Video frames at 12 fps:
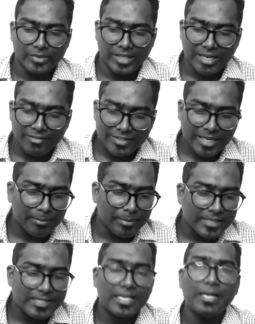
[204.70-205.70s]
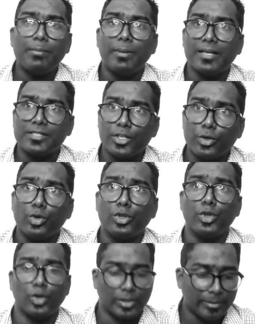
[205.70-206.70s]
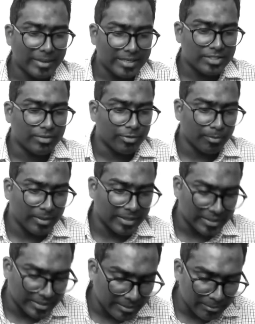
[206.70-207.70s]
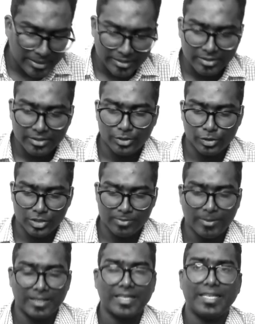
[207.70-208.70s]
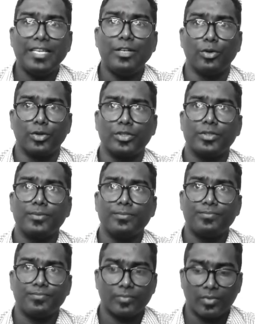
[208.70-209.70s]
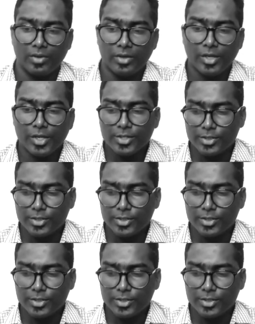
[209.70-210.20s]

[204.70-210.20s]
The left hand basically plays the root note. Imagine if you're playing an E minor, you just play the E note.